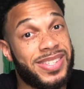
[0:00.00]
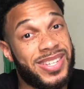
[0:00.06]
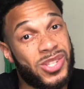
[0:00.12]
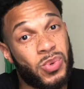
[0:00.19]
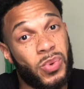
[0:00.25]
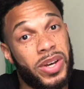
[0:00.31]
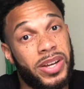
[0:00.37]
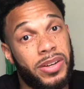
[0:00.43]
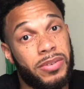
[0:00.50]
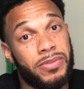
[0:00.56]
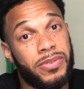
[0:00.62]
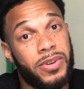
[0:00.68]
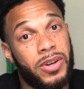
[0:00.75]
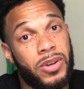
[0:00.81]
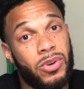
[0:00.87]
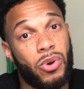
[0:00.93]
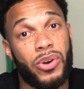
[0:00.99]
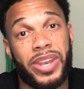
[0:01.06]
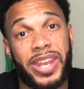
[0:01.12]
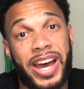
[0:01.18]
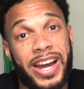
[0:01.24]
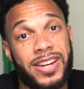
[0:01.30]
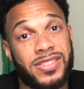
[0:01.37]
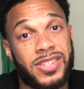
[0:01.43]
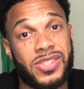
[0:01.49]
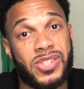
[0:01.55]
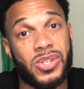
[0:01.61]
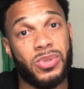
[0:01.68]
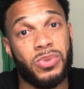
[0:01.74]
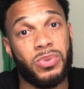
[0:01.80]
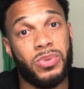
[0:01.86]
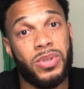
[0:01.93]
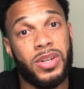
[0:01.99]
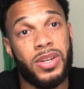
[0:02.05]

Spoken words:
to 12 or 9 to 2,